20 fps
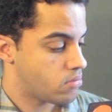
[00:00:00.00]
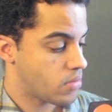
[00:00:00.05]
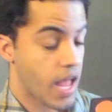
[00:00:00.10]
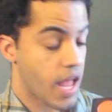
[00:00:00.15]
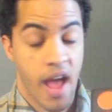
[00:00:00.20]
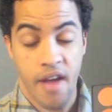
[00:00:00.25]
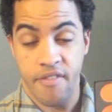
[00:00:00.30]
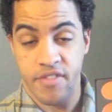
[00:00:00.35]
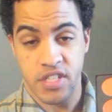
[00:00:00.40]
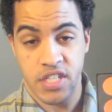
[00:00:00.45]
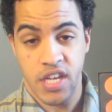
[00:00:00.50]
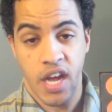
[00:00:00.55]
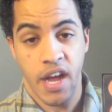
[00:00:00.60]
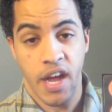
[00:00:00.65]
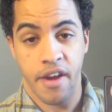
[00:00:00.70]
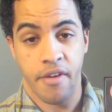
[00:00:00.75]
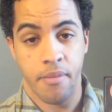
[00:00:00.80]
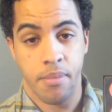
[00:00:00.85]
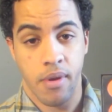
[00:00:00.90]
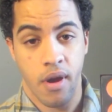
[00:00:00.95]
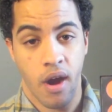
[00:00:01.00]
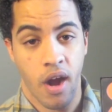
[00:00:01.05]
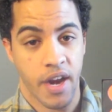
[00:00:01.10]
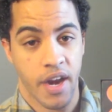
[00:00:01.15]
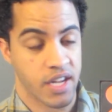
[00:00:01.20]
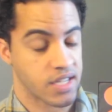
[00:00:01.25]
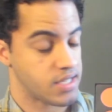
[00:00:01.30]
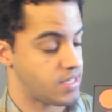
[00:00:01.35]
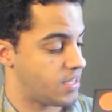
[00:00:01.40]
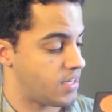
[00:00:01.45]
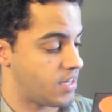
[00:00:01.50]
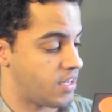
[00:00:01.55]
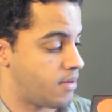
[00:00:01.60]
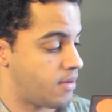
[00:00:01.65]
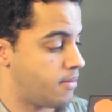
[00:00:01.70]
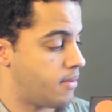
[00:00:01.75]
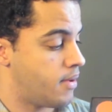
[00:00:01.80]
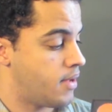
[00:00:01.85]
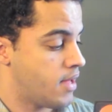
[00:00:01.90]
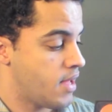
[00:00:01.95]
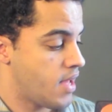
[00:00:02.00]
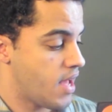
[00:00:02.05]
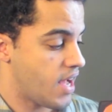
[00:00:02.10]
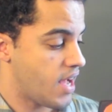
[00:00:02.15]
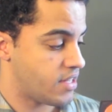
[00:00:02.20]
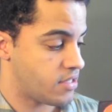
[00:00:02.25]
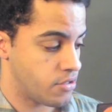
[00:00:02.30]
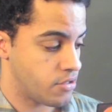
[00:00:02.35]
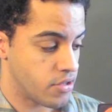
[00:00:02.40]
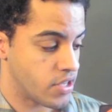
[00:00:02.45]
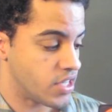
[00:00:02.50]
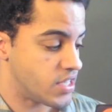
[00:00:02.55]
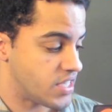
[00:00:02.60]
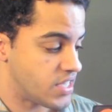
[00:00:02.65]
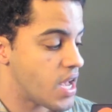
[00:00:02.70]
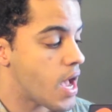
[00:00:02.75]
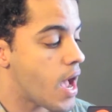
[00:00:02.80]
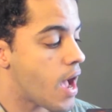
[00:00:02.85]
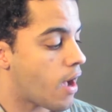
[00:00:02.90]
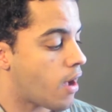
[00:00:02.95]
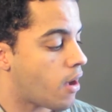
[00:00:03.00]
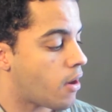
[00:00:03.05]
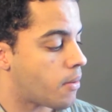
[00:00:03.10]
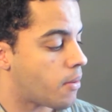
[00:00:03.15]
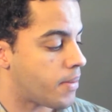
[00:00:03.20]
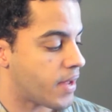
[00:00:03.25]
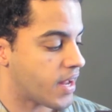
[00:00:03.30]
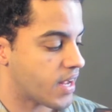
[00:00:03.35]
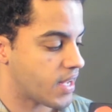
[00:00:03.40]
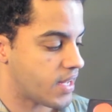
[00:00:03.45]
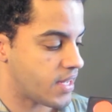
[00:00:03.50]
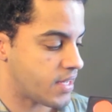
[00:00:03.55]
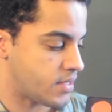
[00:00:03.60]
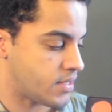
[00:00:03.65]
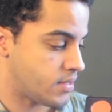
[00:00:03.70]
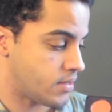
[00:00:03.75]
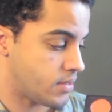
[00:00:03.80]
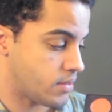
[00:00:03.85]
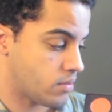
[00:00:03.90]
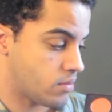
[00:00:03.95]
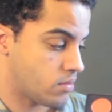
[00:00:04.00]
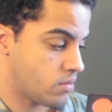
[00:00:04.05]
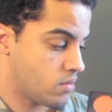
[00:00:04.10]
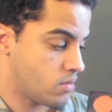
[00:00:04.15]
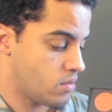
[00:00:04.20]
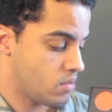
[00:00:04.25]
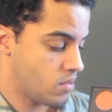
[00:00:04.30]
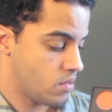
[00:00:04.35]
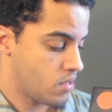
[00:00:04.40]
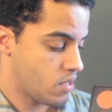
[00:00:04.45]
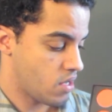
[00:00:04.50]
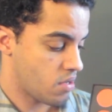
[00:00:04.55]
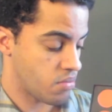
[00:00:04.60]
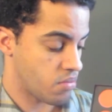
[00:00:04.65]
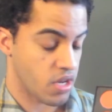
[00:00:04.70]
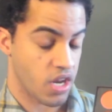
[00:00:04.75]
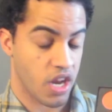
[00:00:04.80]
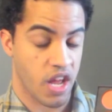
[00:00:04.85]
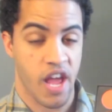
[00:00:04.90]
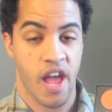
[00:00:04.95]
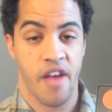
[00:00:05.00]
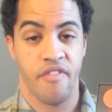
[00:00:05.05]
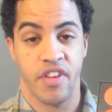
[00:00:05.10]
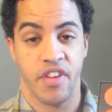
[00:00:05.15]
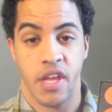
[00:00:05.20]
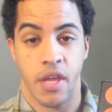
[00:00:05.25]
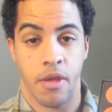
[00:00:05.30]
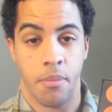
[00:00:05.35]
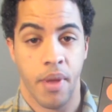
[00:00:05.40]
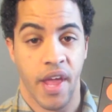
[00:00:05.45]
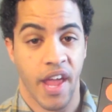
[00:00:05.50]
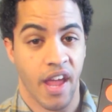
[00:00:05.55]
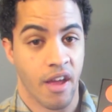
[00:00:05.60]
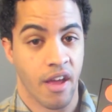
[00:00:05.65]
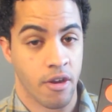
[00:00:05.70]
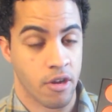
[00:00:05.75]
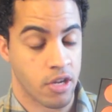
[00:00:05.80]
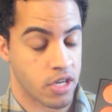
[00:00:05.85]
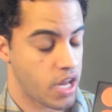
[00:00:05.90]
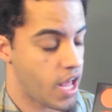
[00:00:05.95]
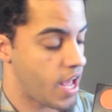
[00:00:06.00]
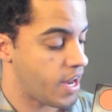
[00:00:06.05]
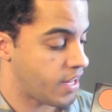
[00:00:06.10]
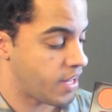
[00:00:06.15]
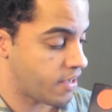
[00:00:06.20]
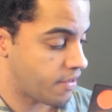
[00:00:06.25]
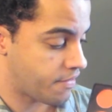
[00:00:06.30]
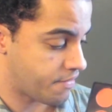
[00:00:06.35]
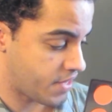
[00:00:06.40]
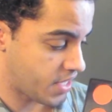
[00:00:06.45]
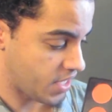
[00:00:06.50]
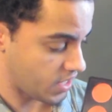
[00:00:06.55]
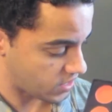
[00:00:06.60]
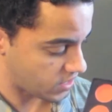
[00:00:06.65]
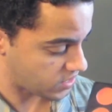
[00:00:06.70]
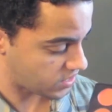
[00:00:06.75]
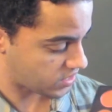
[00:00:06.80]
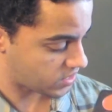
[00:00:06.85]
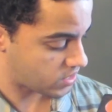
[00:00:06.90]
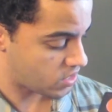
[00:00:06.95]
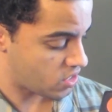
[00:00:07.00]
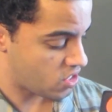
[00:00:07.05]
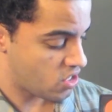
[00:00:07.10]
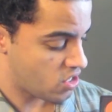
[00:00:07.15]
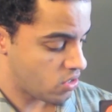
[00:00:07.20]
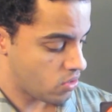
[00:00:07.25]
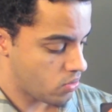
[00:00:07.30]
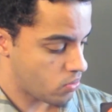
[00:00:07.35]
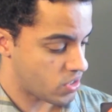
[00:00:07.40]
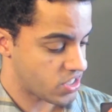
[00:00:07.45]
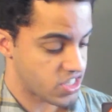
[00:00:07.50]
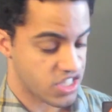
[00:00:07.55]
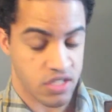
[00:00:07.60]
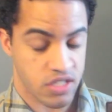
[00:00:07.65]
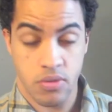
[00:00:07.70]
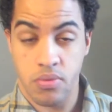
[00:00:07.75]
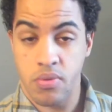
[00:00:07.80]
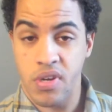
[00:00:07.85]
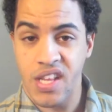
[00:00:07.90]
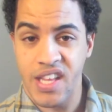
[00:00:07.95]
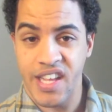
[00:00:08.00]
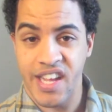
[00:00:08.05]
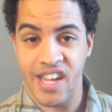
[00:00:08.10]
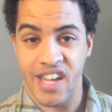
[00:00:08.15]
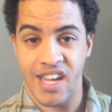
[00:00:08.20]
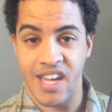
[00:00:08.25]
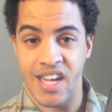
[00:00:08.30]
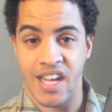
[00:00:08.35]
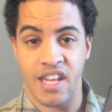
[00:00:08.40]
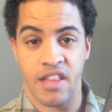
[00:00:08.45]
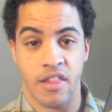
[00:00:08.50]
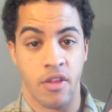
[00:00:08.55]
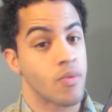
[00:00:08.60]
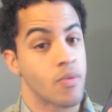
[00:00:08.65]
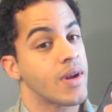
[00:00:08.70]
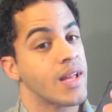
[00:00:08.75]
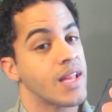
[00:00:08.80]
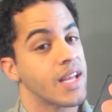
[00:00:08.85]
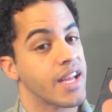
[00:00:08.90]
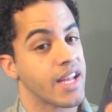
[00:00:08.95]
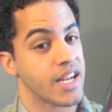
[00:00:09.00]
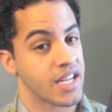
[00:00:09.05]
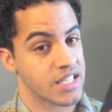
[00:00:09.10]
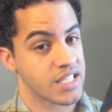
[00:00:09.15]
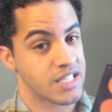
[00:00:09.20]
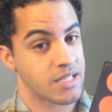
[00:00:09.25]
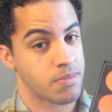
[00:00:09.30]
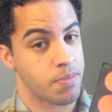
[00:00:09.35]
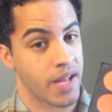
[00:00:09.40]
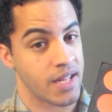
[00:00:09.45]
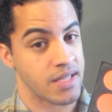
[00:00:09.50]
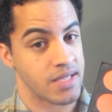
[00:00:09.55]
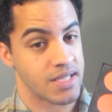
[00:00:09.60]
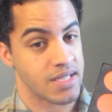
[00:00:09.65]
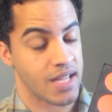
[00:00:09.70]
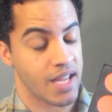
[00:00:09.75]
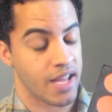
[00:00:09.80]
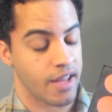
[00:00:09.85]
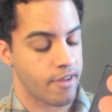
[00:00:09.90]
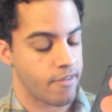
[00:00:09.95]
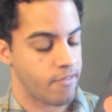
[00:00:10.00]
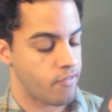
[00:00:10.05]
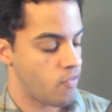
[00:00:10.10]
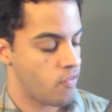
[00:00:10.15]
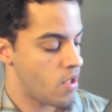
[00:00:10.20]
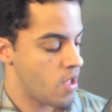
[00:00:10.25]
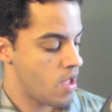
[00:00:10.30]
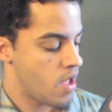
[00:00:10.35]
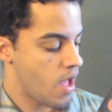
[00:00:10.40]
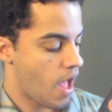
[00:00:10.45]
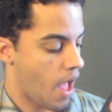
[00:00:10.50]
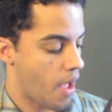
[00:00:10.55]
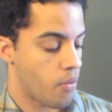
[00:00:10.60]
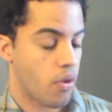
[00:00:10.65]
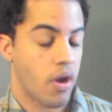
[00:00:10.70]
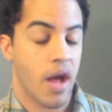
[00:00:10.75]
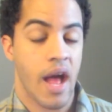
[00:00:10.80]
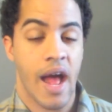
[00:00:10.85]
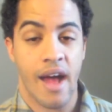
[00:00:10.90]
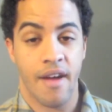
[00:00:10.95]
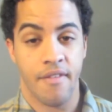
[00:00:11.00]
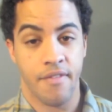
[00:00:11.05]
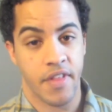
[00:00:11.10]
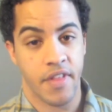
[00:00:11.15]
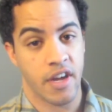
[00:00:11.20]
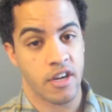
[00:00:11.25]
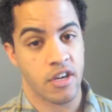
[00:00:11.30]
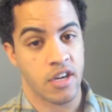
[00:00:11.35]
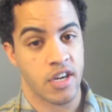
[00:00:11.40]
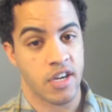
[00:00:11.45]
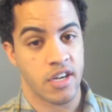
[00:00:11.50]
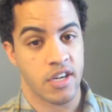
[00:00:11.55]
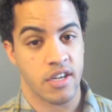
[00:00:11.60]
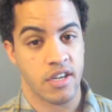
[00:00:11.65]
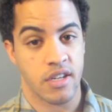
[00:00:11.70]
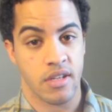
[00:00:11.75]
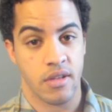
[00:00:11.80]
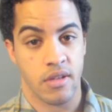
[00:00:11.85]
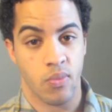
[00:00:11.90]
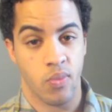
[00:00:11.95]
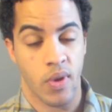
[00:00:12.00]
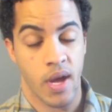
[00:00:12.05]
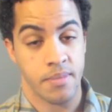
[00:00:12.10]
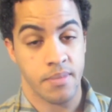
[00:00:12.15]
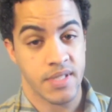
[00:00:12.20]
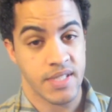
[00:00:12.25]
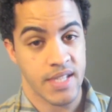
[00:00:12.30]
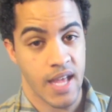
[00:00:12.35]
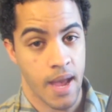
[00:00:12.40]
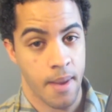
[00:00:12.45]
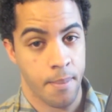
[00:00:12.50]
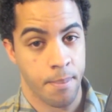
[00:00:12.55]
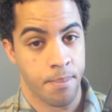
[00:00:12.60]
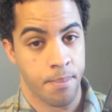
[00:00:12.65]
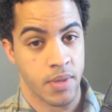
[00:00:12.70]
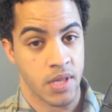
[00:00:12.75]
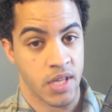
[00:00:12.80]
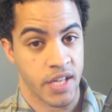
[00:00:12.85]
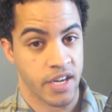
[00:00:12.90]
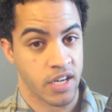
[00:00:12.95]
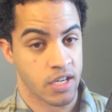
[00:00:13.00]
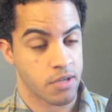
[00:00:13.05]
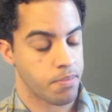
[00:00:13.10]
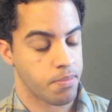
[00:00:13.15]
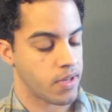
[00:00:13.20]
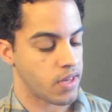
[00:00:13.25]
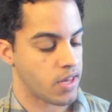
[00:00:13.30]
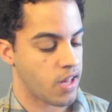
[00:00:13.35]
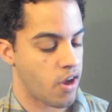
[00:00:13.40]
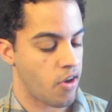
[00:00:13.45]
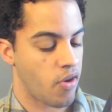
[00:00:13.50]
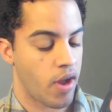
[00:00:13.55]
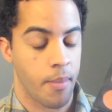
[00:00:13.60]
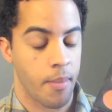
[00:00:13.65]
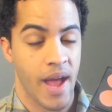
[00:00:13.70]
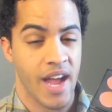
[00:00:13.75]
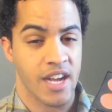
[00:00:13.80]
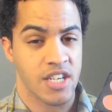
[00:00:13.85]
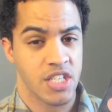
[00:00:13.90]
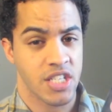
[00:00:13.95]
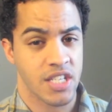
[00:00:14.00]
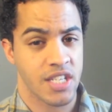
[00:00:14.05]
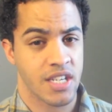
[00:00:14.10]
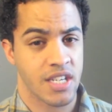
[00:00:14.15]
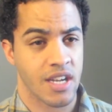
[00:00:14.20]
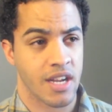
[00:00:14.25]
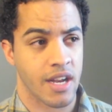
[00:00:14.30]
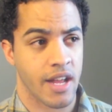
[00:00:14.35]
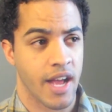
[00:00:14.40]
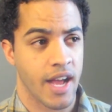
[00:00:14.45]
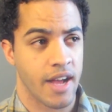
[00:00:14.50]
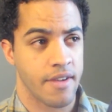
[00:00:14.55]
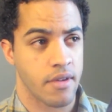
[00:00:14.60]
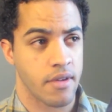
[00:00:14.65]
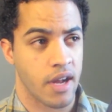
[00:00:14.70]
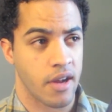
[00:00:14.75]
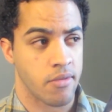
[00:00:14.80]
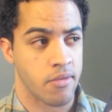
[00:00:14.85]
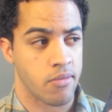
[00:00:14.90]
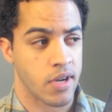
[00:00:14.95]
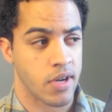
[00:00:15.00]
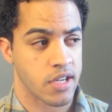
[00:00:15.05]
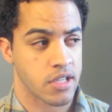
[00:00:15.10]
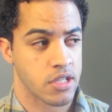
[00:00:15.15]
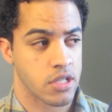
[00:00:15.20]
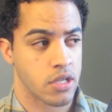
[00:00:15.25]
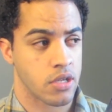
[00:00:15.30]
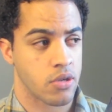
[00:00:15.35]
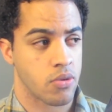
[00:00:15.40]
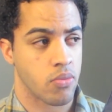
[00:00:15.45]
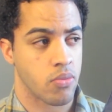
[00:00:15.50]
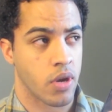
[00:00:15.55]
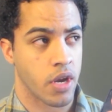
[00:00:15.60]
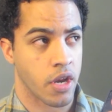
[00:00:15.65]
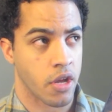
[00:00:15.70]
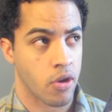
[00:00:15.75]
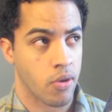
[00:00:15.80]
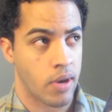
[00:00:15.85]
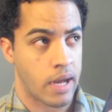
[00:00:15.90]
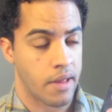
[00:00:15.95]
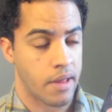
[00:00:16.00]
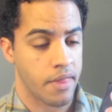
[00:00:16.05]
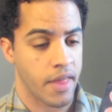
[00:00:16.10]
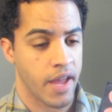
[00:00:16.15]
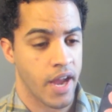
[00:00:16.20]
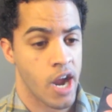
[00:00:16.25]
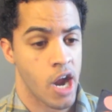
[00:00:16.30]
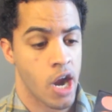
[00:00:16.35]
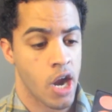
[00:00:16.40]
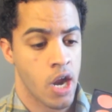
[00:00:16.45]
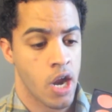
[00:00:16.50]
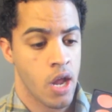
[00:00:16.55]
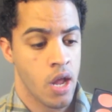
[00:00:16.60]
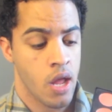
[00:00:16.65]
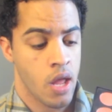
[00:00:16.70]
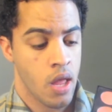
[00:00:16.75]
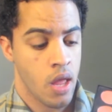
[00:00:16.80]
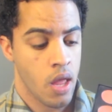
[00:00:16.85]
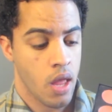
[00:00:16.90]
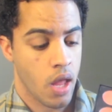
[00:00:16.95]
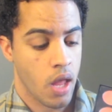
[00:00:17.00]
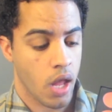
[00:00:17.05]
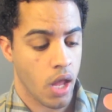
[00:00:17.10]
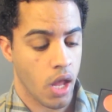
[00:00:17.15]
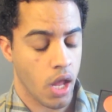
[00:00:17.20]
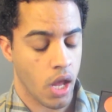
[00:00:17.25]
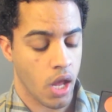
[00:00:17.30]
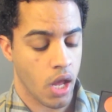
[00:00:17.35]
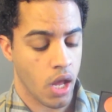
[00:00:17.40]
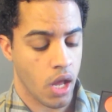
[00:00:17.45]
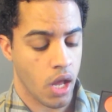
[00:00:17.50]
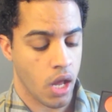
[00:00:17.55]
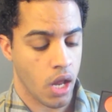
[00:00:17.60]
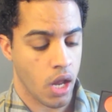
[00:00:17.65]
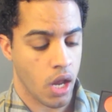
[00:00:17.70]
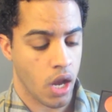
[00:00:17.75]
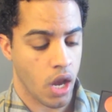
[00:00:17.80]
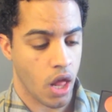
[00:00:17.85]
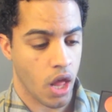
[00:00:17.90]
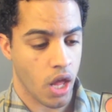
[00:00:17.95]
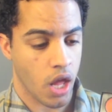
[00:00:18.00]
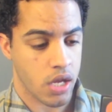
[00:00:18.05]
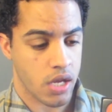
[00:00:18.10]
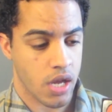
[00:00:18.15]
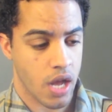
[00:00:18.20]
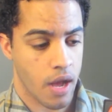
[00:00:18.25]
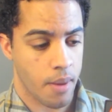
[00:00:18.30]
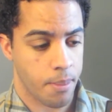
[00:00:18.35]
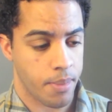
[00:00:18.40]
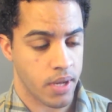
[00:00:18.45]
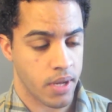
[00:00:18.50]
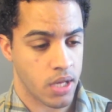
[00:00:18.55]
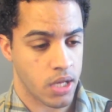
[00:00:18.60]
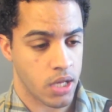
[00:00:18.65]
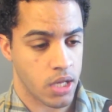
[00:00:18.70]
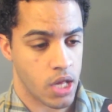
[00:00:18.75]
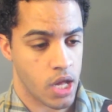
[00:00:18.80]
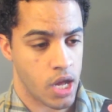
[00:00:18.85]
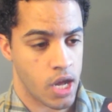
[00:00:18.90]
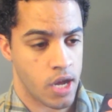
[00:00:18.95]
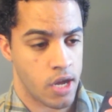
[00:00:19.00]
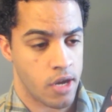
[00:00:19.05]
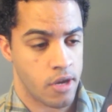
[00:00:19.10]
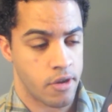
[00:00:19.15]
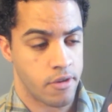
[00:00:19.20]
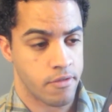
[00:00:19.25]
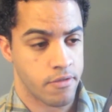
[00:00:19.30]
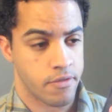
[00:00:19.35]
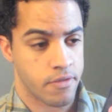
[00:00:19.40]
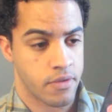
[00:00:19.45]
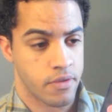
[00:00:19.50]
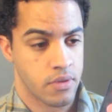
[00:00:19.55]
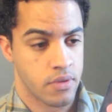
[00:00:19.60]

have a ton of product in them, as you can tell, because, I mean, I haven't hit pan on any of these, which is really good. They're really inexpensive. I will have their website linked below. I'm actually gonna have. I actually want to go out there in a couple of